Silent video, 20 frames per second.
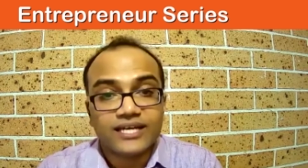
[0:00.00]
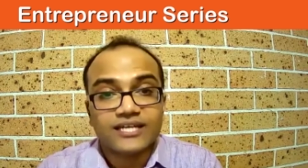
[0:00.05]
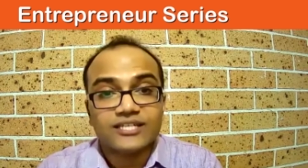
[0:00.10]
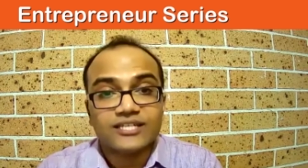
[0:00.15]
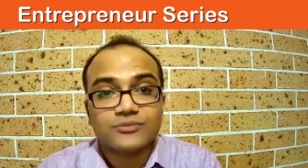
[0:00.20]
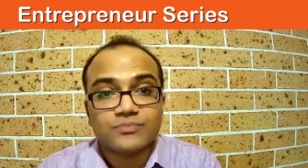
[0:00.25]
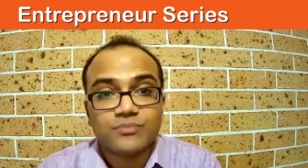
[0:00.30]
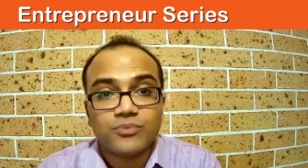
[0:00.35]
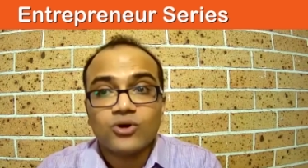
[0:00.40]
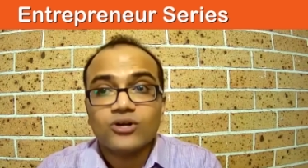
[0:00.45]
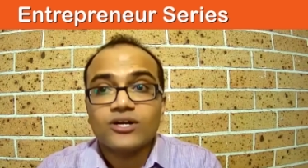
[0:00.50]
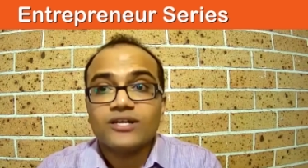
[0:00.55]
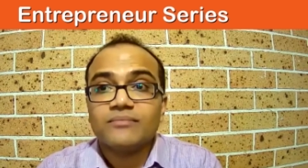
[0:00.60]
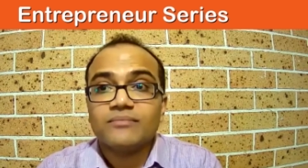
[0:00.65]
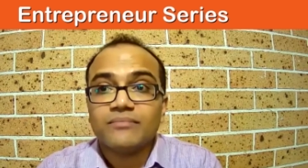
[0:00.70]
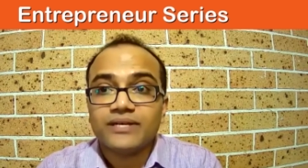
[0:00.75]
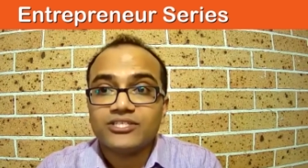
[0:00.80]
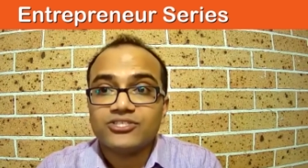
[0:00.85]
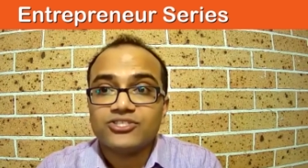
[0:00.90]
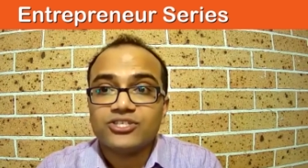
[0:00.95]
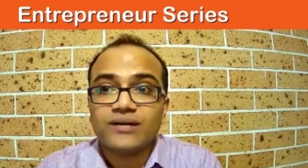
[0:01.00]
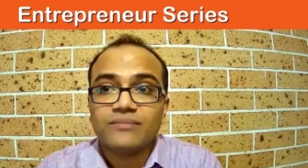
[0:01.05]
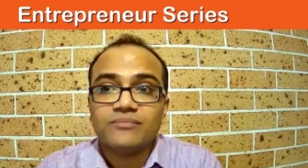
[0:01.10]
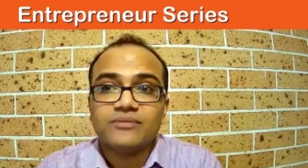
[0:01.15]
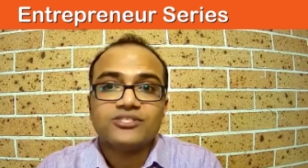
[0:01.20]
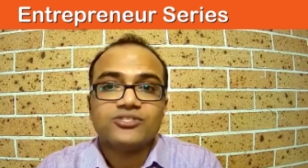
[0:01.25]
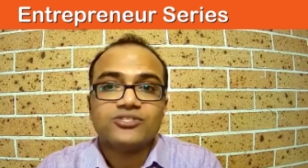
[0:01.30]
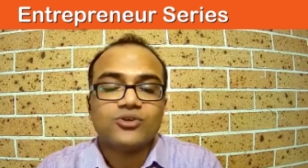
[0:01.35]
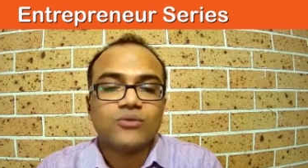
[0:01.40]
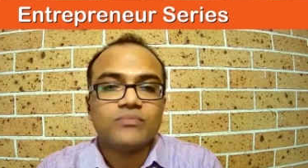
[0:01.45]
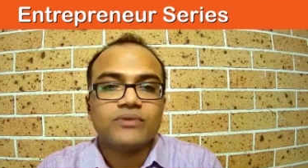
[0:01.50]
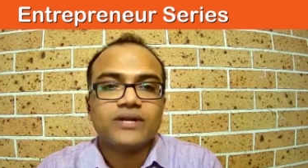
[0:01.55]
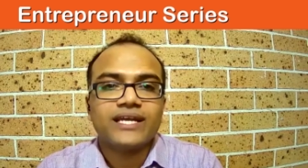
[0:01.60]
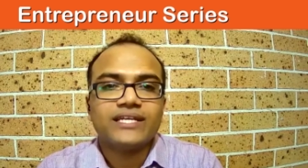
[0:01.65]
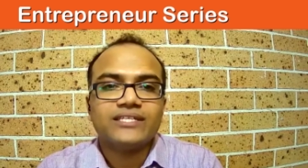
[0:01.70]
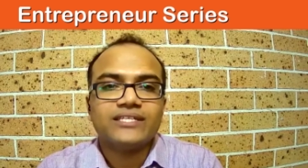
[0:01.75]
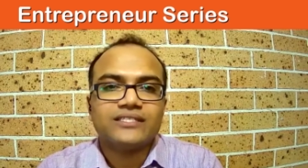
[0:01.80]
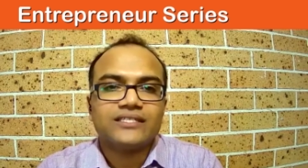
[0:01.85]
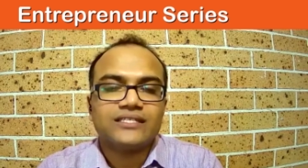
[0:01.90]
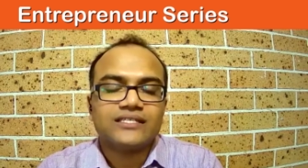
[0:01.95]
Unspoken Pitch commenced
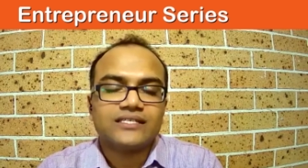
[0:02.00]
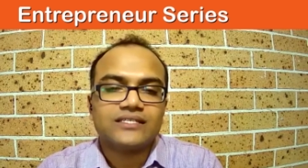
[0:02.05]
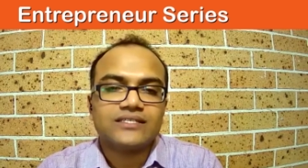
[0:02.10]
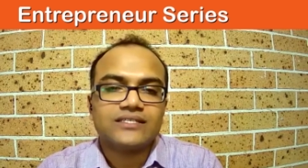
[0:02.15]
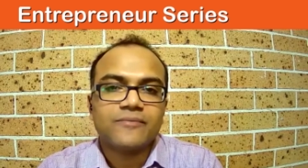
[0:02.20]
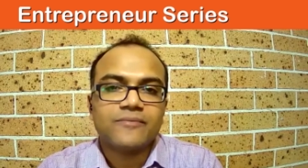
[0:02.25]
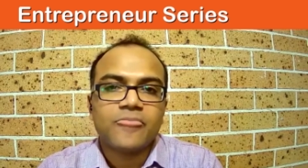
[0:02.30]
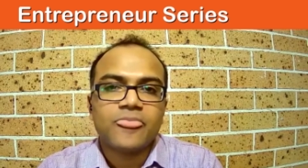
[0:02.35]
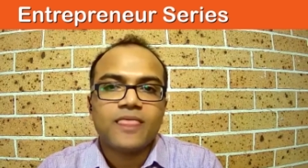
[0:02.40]
operations,